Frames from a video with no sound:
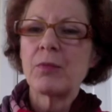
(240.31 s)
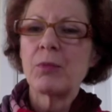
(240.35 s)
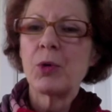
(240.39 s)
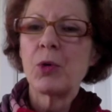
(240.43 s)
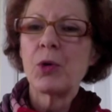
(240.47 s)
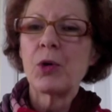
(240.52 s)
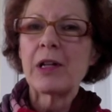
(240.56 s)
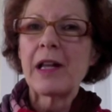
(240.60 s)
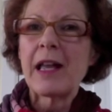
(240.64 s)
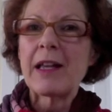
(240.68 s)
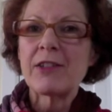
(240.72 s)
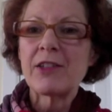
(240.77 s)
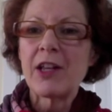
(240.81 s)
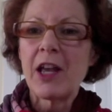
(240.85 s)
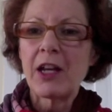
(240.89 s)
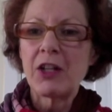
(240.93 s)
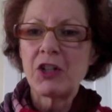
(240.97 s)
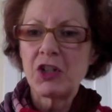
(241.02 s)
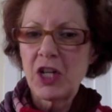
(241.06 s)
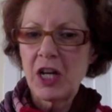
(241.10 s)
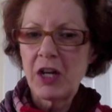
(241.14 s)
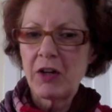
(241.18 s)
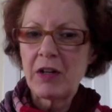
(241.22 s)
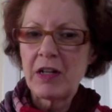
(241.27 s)
more glacé
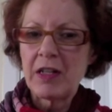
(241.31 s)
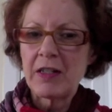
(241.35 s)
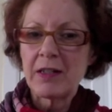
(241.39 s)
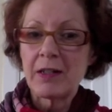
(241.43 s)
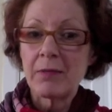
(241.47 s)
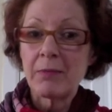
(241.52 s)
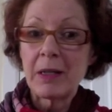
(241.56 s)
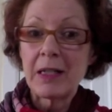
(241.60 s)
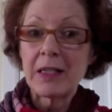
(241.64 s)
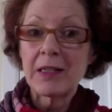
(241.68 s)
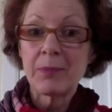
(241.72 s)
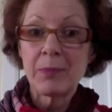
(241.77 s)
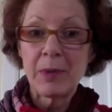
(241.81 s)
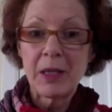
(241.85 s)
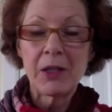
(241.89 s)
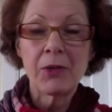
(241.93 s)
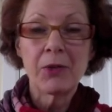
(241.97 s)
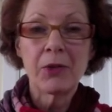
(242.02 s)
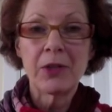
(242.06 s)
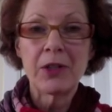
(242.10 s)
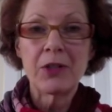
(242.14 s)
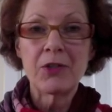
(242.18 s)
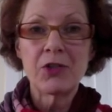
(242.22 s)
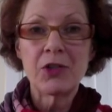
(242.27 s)
cherries and mixed
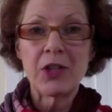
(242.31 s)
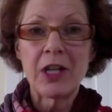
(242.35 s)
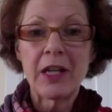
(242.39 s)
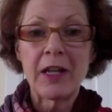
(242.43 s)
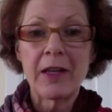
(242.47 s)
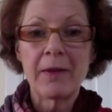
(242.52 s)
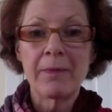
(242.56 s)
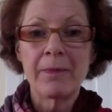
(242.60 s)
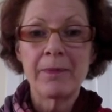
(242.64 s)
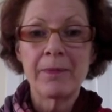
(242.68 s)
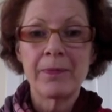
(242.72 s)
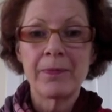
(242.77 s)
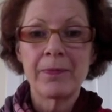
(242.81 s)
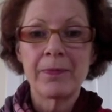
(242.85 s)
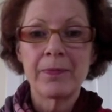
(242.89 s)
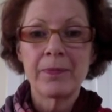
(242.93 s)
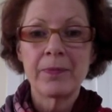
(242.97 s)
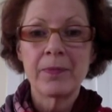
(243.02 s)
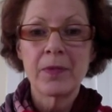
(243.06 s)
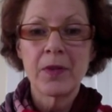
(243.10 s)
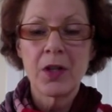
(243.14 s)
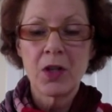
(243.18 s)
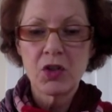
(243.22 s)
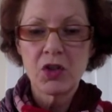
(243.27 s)
peel this year.
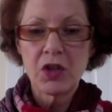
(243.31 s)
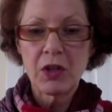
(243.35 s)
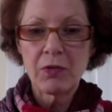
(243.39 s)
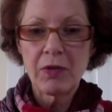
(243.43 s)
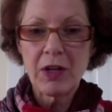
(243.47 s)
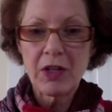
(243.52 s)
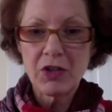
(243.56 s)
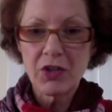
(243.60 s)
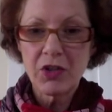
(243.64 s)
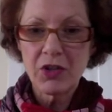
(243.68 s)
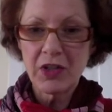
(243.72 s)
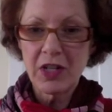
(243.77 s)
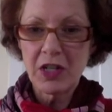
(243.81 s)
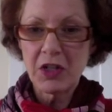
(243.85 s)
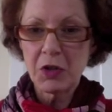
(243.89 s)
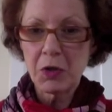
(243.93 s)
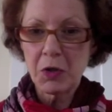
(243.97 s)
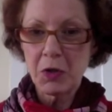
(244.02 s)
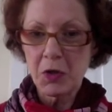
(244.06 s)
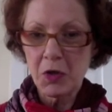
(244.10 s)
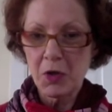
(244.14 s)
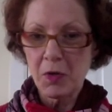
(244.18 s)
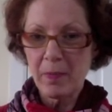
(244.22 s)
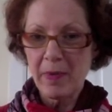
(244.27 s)
She reaches
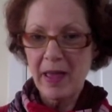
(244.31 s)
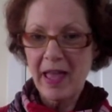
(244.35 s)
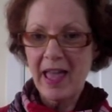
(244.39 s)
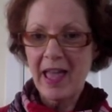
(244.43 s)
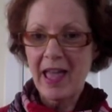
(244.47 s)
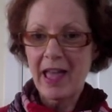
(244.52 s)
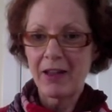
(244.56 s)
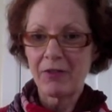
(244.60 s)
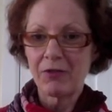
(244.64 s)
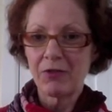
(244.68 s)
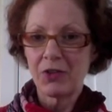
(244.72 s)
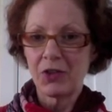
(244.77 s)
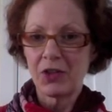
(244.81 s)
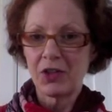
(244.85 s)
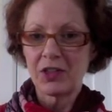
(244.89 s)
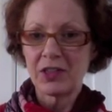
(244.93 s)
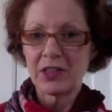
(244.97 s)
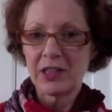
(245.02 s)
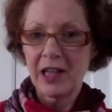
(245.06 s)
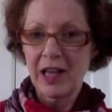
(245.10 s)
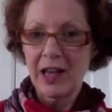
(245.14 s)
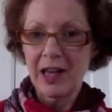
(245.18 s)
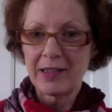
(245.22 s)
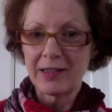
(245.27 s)
into her bag for the
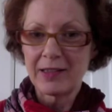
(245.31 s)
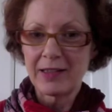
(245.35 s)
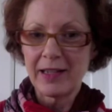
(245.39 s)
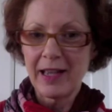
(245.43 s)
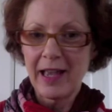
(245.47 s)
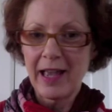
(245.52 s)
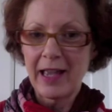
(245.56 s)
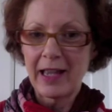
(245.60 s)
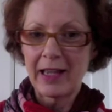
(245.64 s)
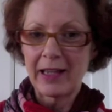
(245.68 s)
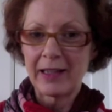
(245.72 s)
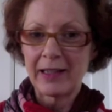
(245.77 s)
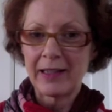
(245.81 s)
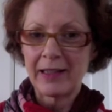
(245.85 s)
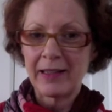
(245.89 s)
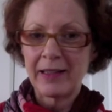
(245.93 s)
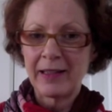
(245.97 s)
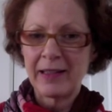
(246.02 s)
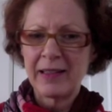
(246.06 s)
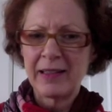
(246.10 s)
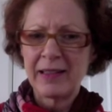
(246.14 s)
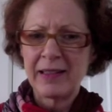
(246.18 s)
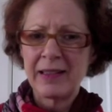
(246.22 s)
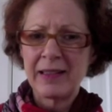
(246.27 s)
sliced cake.
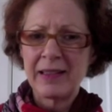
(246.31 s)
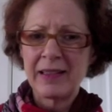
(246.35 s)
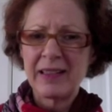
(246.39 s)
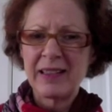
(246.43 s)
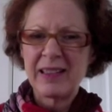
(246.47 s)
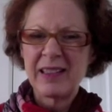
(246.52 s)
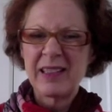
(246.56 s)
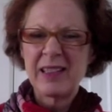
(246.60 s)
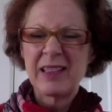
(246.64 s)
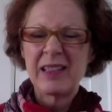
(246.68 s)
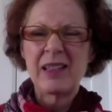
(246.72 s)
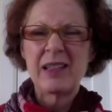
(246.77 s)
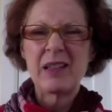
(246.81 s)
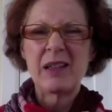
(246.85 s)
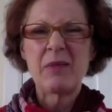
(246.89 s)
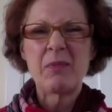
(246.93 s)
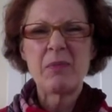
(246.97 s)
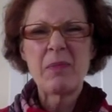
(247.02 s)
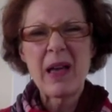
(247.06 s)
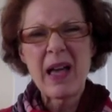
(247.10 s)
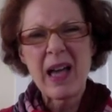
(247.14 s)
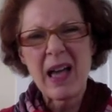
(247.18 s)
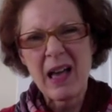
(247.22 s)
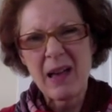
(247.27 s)

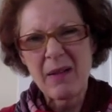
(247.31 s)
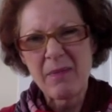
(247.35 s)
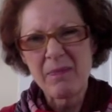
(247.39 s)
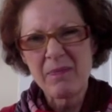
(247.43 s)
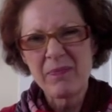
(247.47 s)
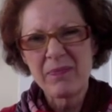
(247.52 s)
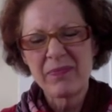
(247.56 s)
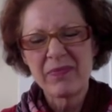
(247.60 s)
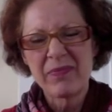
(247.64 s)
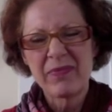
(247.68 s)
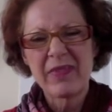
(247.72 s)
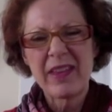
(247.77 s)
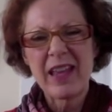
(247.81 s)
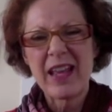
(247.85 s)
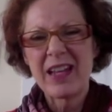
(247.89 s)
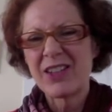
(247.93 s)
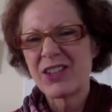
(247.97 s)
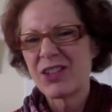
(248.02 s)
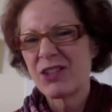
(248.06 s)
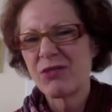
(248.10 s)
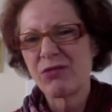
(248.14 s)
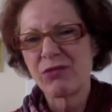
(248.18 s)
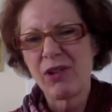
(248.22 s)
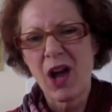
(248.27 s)
Mum,
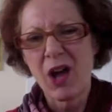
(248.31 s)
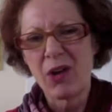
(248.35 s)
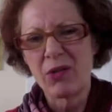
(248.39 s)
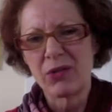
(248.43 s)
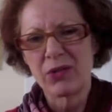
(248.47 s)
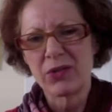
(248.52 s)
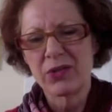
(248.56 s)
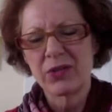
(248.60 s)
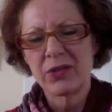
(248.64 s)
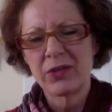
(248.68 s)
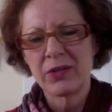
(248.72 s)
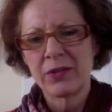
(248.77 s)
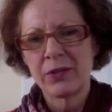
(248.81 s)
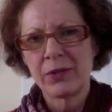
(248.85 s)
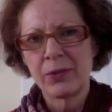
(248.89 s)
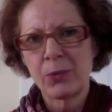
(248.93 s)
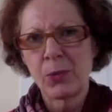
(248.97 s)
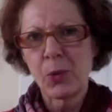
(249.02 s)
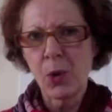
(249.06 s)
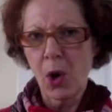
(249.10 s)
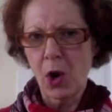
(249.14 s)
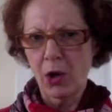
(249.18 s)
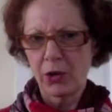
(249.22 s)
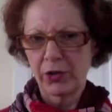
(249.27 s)
that's gross.
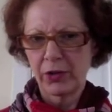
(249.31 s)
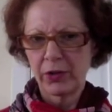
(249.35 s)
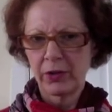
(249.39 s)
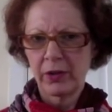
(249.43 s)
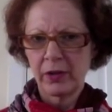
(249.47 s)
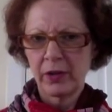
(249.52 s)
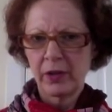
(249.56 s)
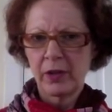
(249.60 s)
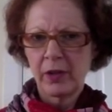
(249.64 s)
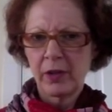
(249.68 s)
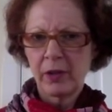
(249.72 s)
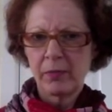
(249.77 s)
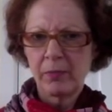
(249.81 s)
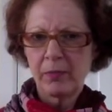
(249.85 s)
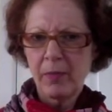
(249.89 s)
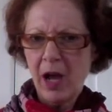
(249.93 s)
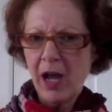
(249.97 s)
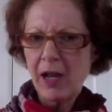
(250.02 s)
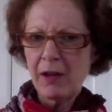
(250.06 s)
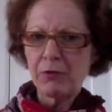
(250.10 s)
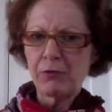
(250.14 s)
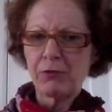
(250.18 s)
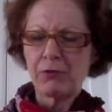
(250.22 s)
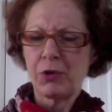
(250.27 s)
What?
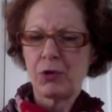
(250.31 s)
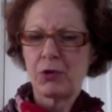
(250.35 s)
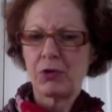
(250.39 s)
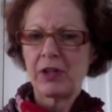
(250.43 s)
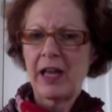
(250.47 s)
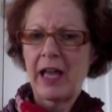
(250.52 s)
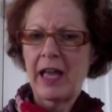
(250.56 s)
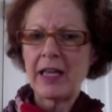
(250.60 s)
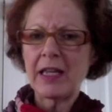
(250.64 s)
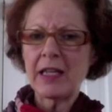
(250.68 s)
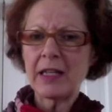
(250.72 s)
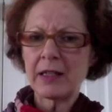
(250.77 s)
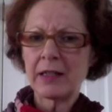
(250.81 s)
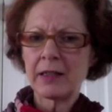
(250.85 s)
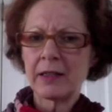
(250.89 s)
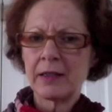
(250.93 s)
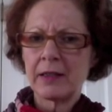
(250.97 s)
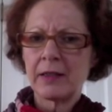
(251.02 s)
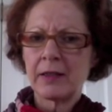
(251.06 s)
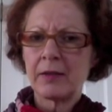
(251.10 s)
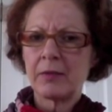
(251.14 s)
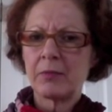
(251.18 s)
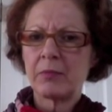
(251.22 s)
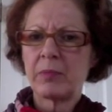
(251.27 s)
My fruit cake?
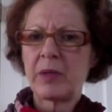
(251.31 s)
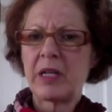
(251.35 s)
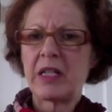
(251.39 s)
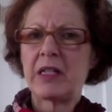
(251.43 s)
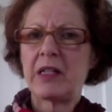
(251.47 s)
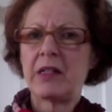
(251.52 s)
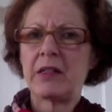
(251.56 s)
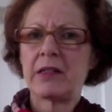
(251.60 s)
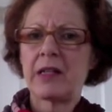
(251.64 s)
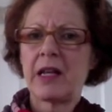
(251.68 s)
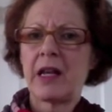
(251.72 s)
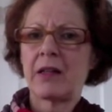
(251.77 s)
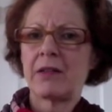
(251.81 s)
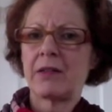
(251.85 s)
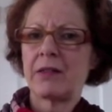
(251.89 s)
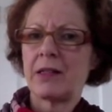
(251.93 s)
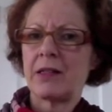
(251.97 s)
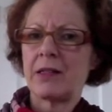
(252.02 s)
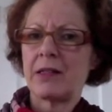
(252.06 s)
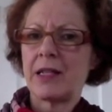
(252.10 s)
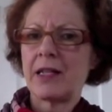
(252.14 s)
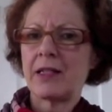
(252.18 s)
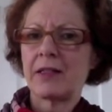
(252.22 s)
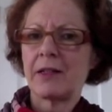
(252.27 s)
Beaty sounds
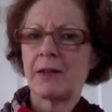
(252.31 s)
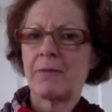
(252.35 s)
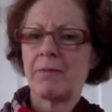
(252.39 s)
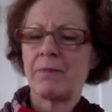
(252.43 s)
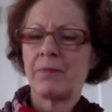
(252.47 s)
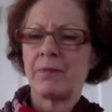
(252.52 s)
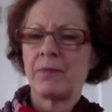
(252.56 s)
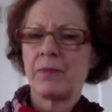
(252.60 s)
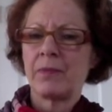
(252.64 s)
indignant.